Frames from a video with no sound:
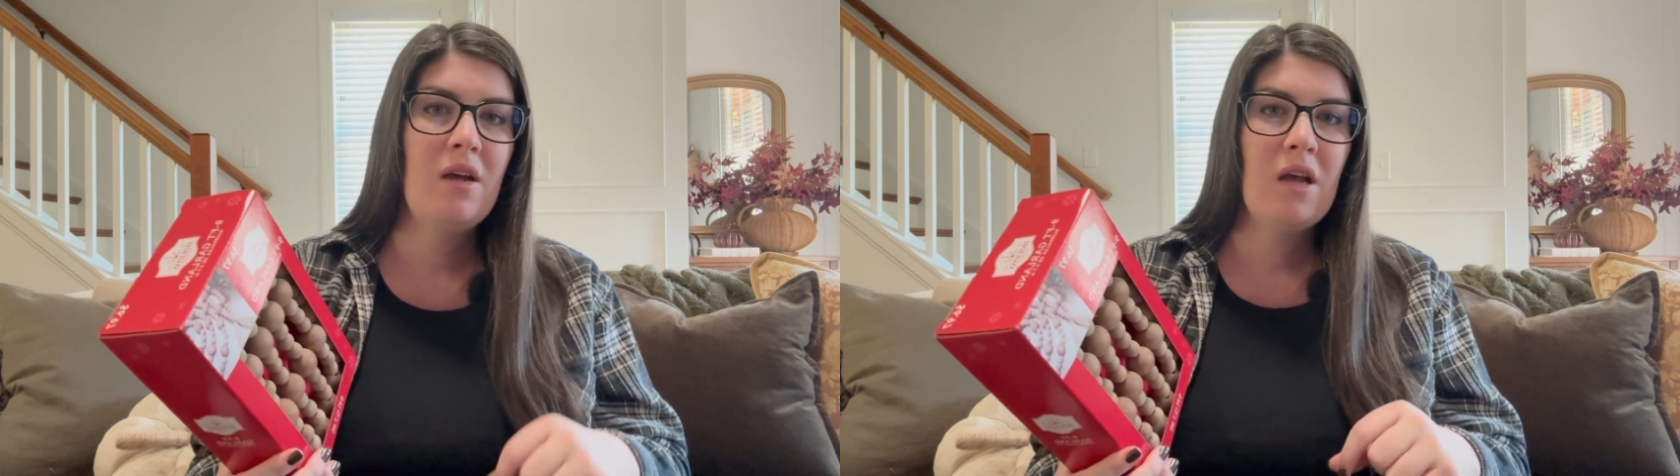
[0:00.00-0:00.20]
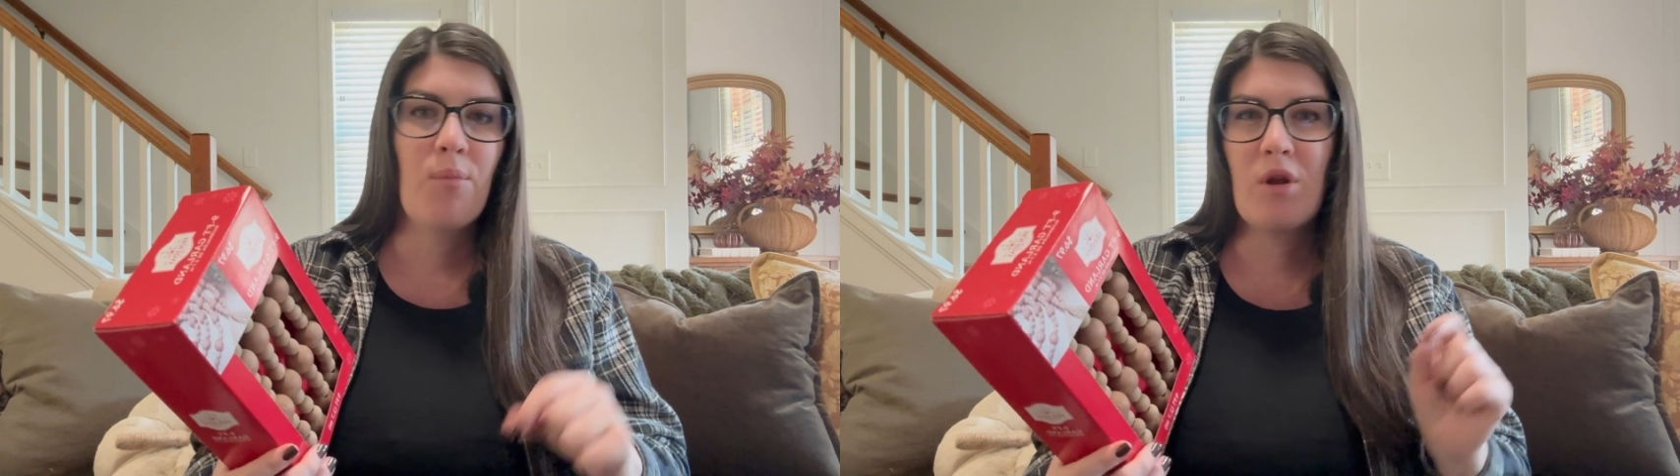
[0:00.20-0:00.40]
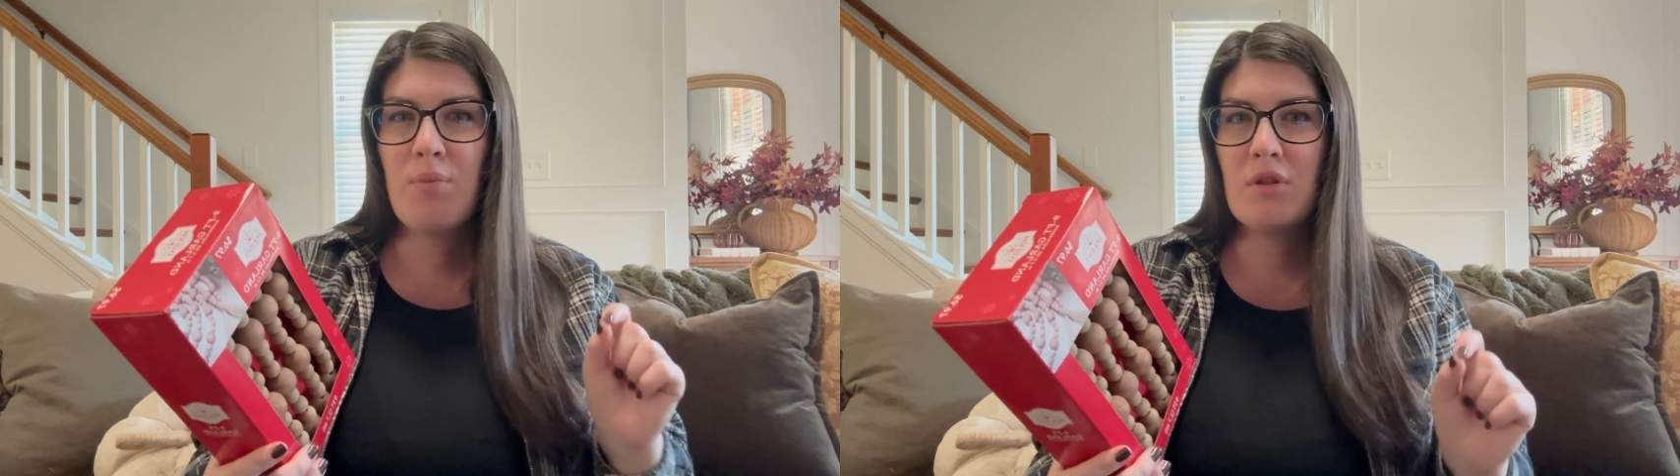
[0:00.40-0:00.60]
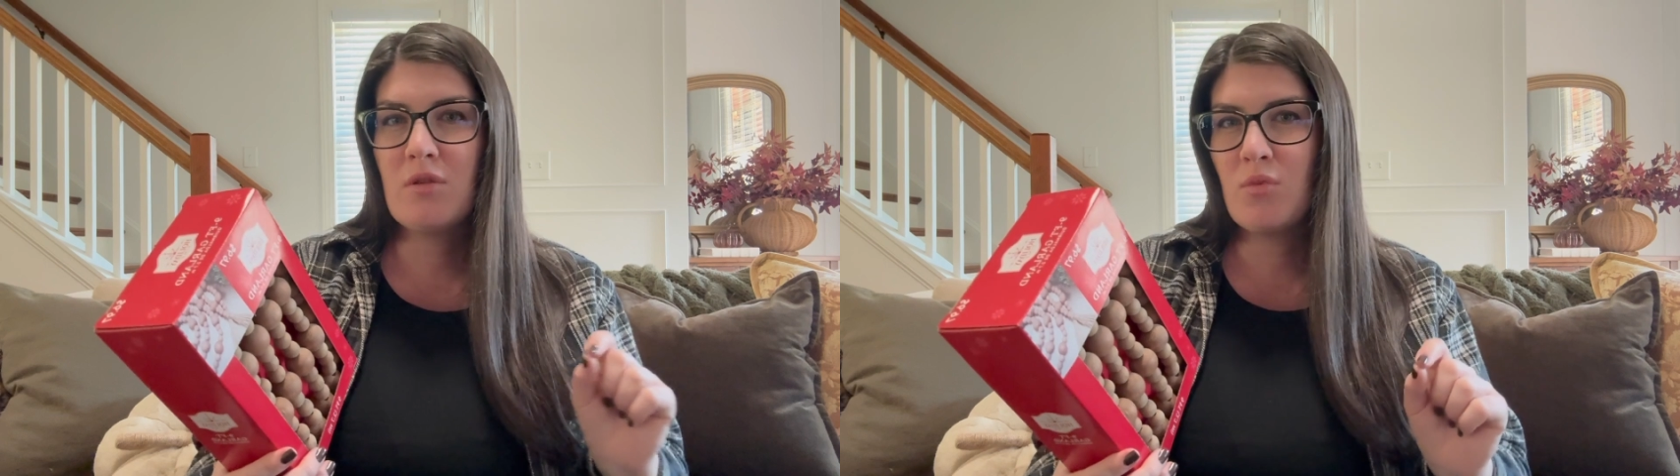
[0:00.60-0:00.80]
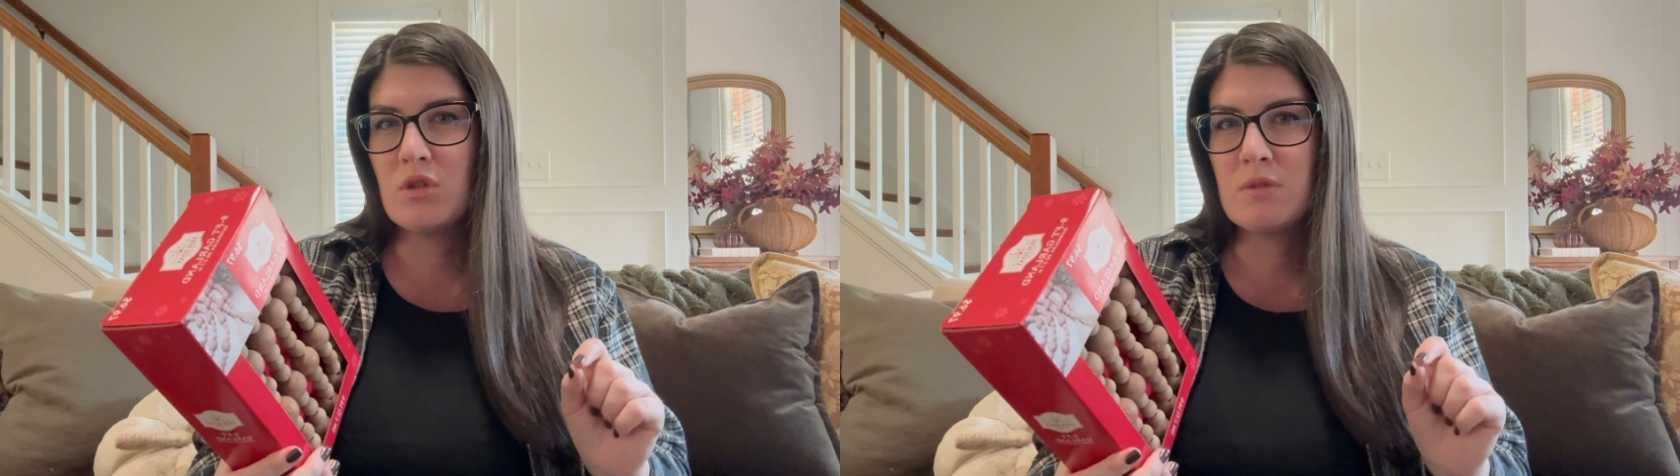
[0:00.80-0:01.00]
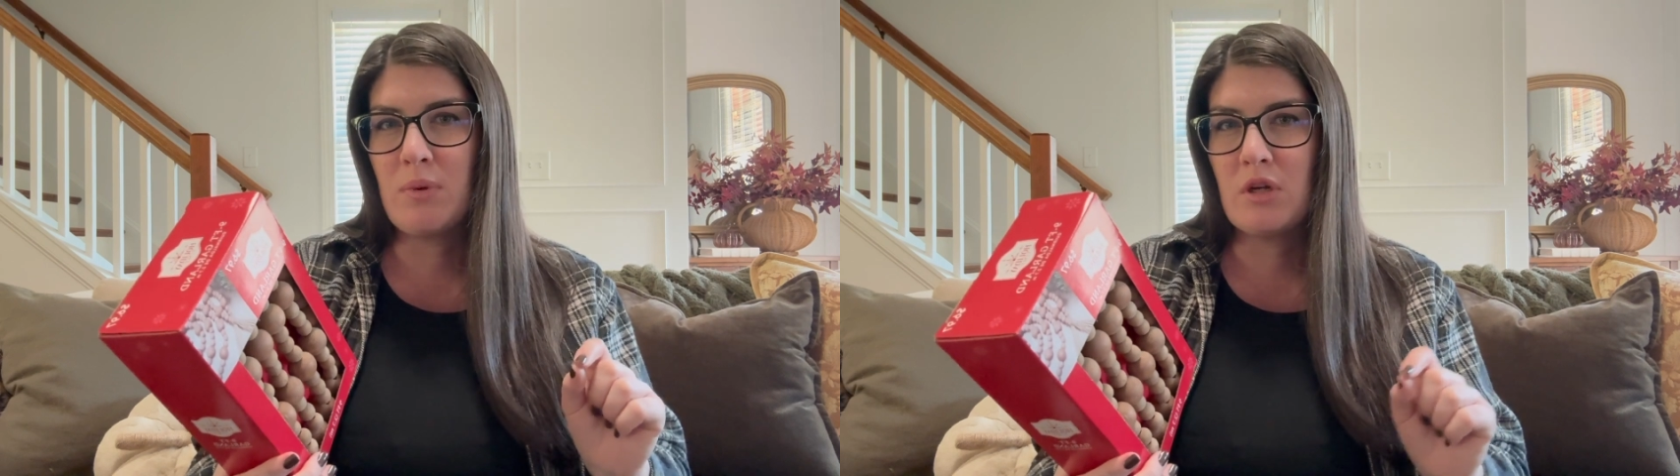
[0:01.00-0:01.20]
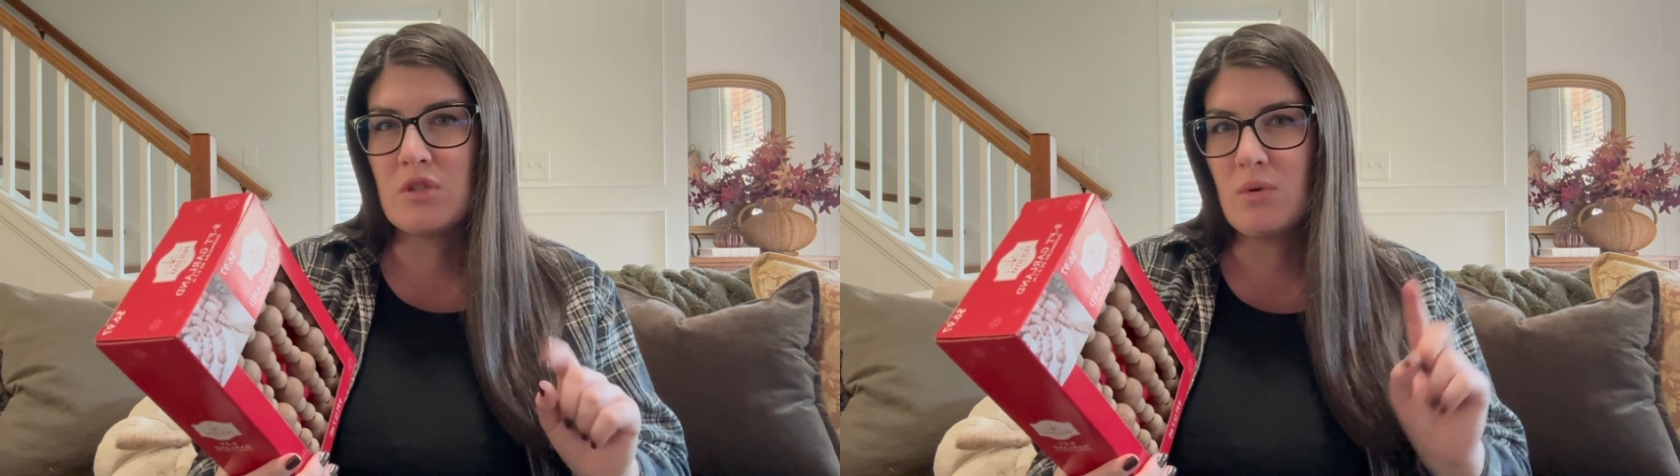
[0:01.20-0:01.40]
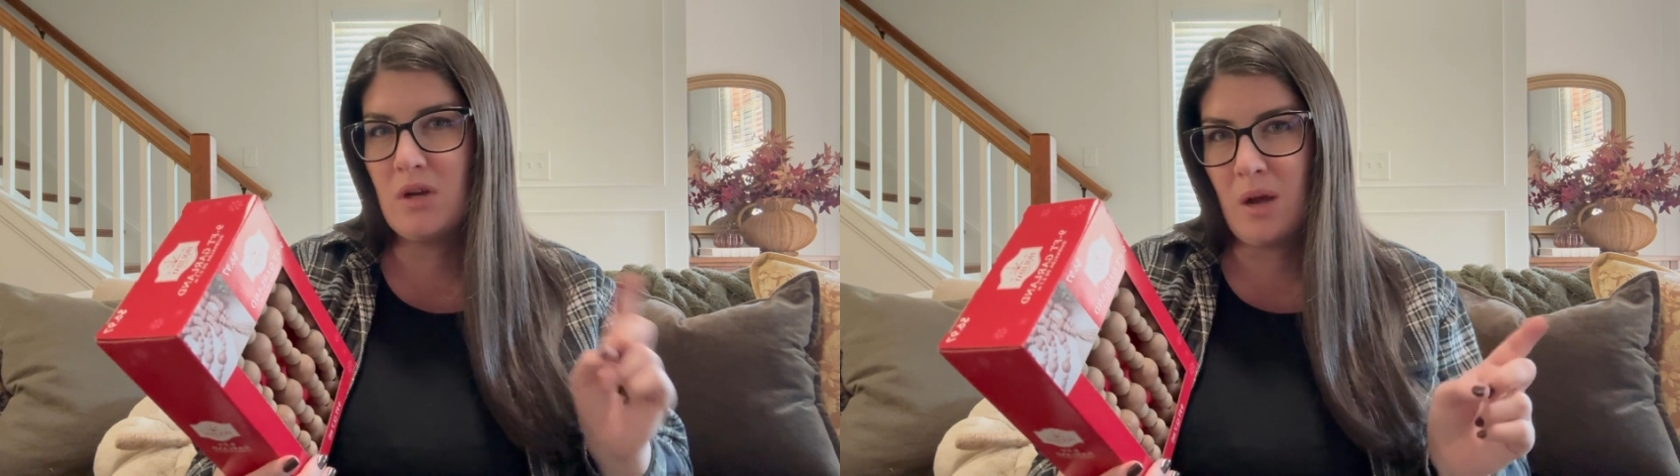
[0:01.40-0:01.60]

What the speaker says: I'm going to put the more sparse one